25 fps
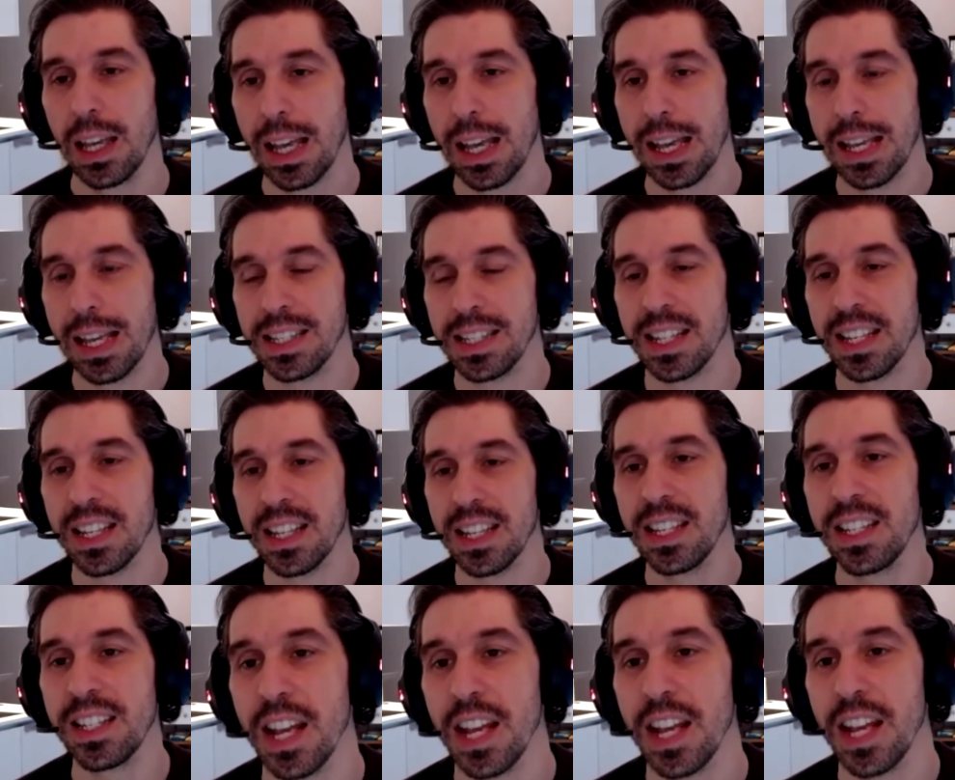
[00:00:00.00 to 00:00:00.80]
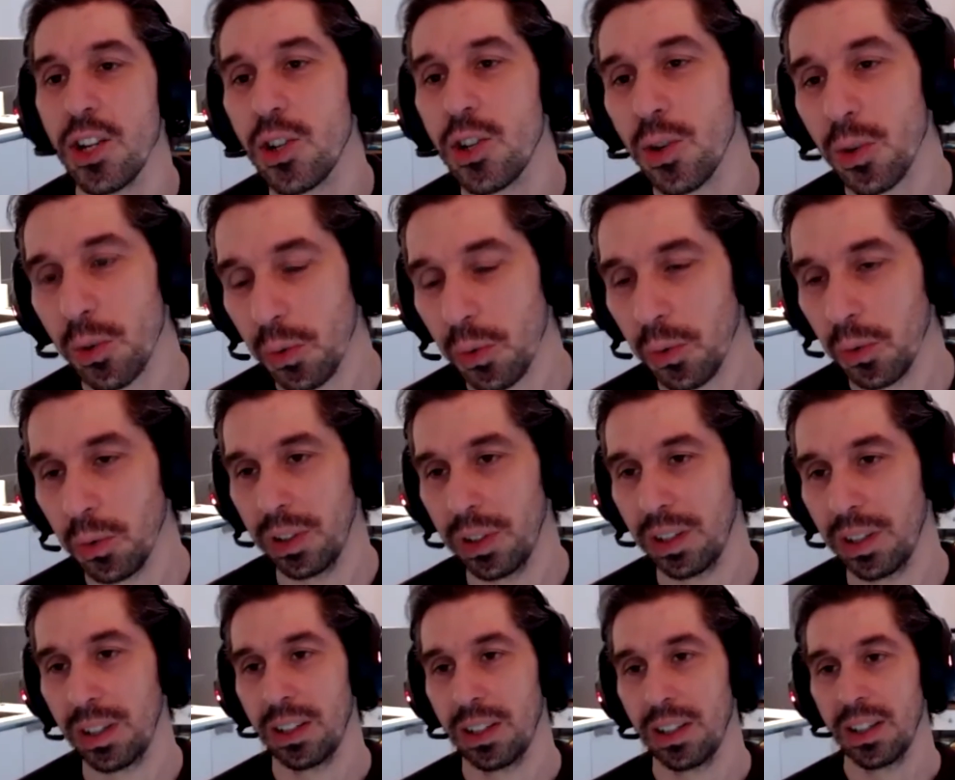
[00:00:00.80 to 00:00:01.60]
is essential
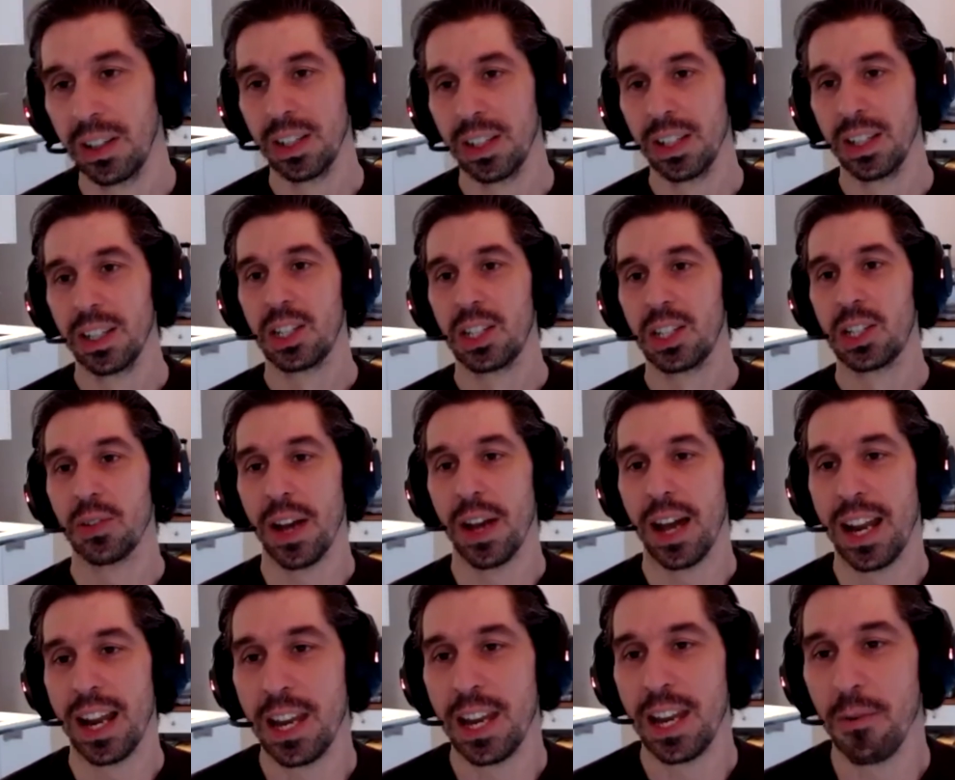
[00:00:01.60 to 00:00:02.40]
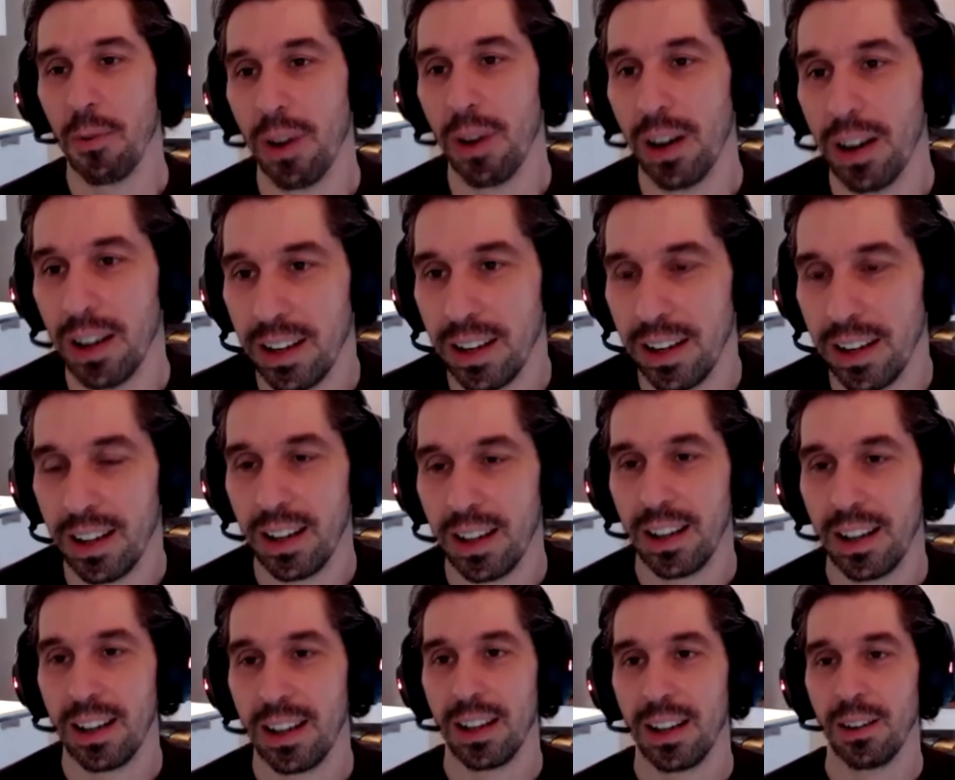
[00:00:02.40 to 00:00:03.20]
to anyone
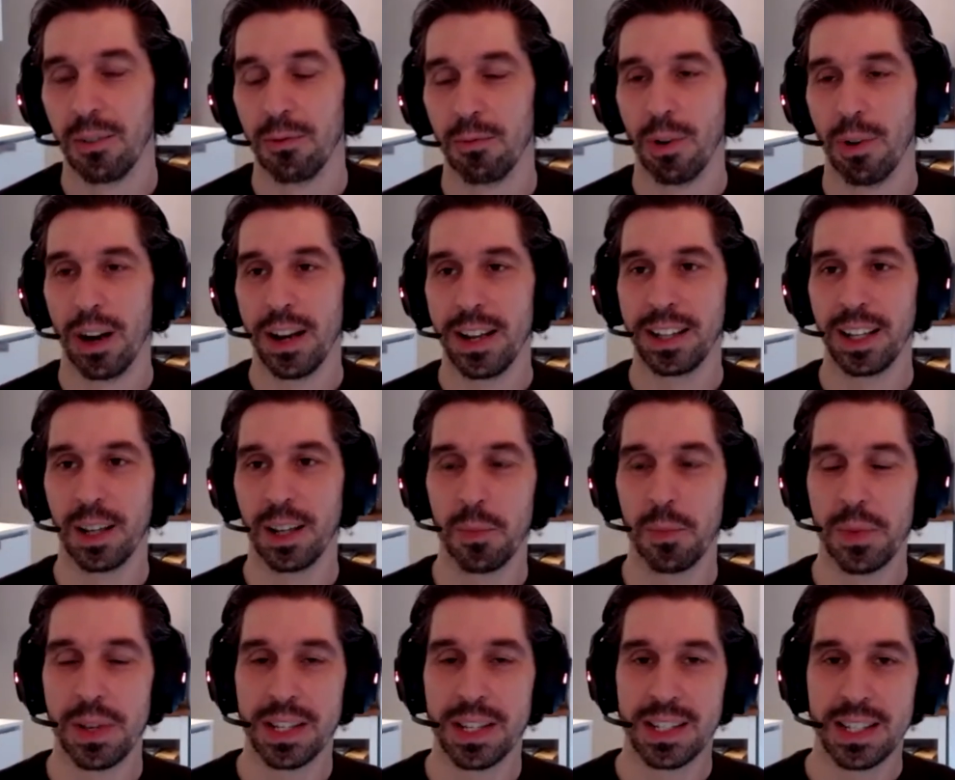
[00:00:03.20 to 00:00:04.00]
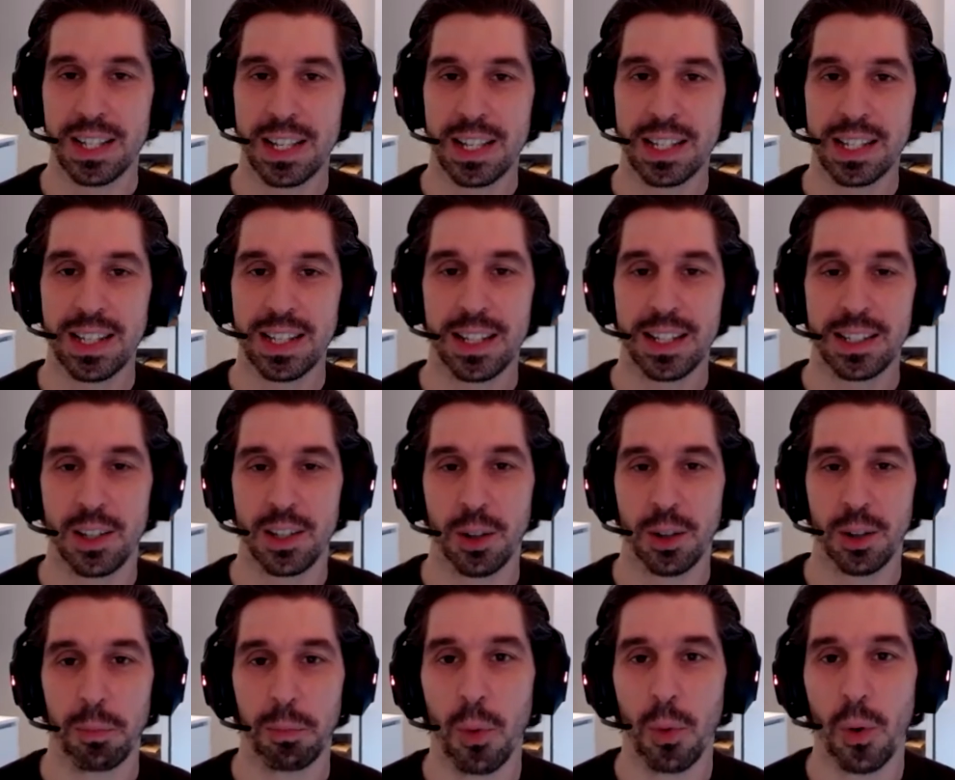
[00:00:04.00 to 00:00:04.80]
running a business that's
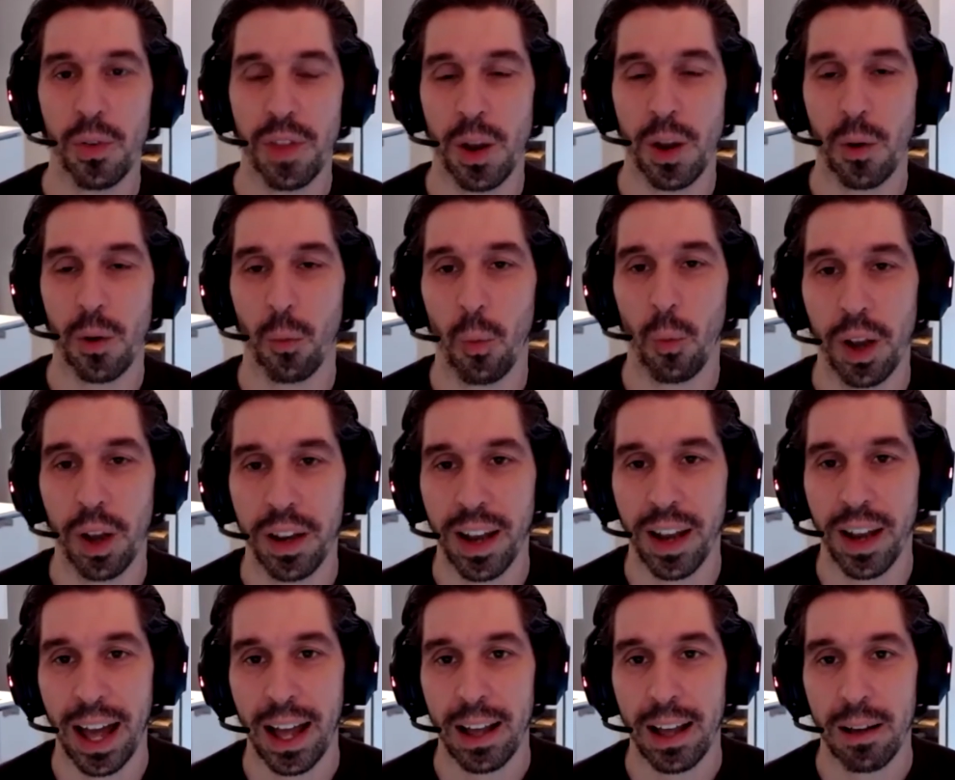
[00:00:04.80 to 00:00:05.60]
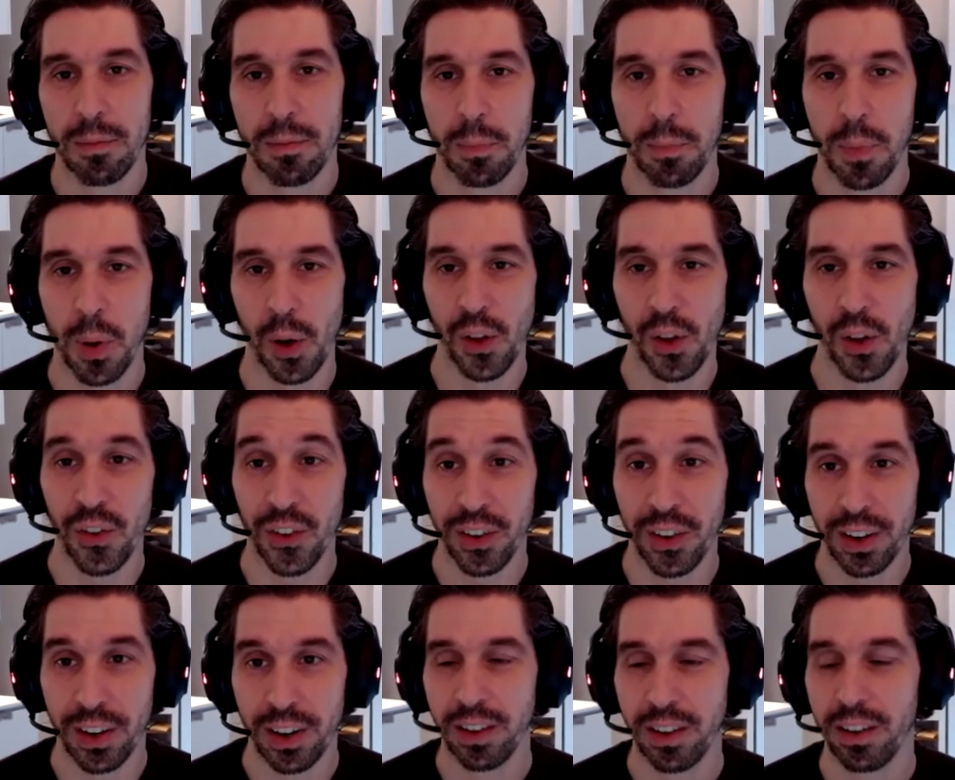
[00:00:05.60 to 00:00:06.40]
got more than one
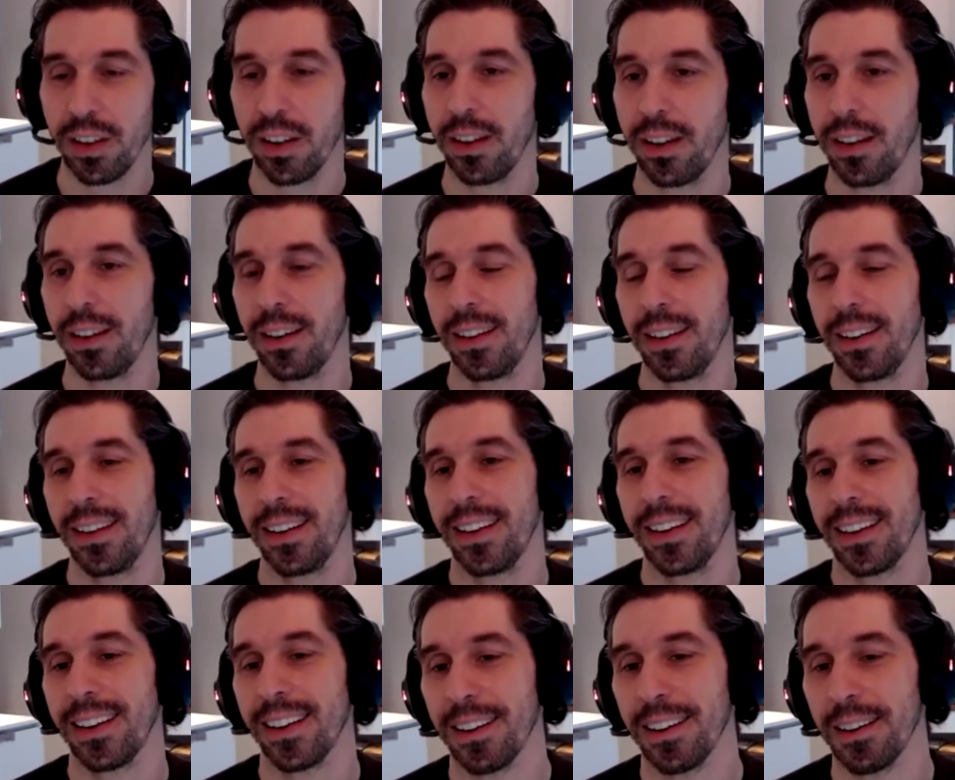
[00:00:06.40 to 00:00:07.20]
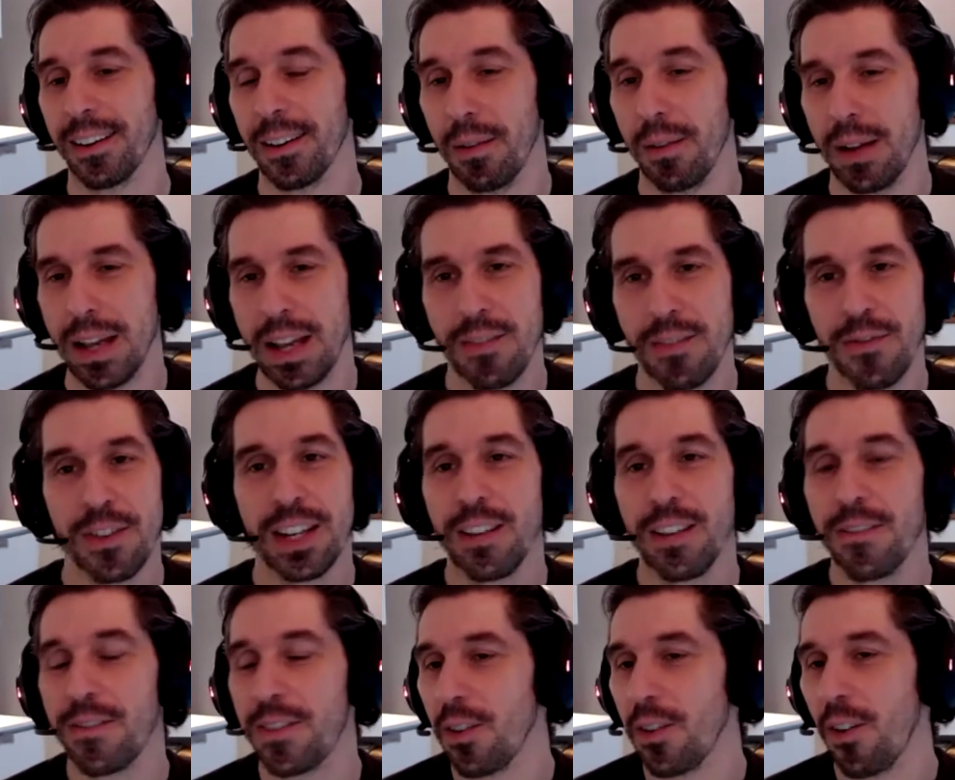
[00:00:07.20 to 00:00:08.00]
person. Even
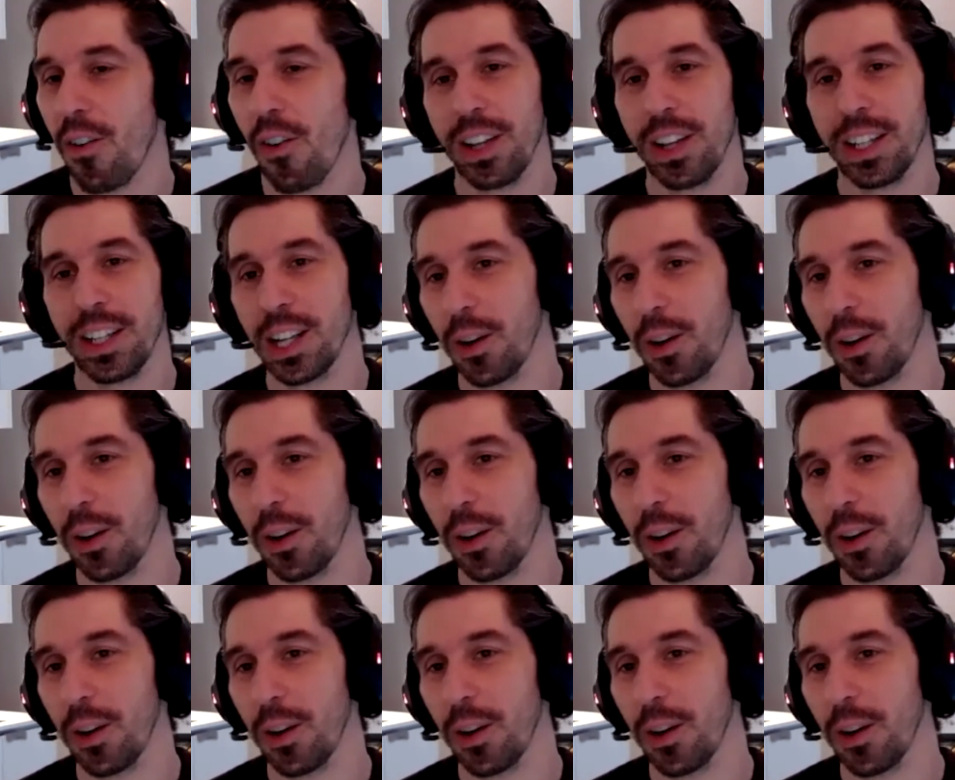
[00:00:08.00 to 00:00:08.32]
if you only